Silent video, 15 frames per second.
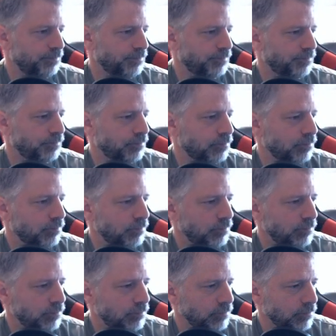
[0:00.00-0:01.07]

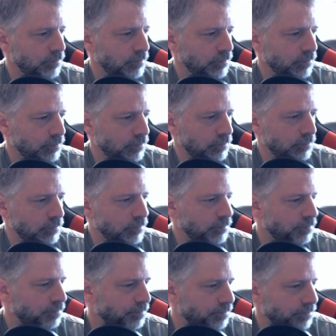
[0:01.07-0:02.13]

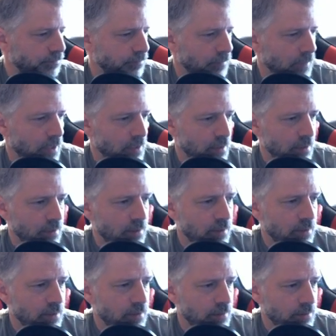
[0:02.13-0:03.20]

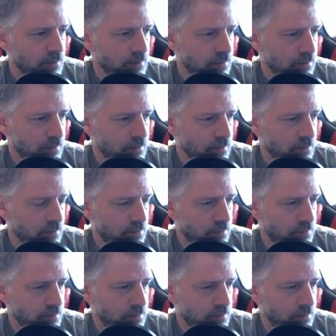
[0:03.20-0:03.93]
(no one is talking)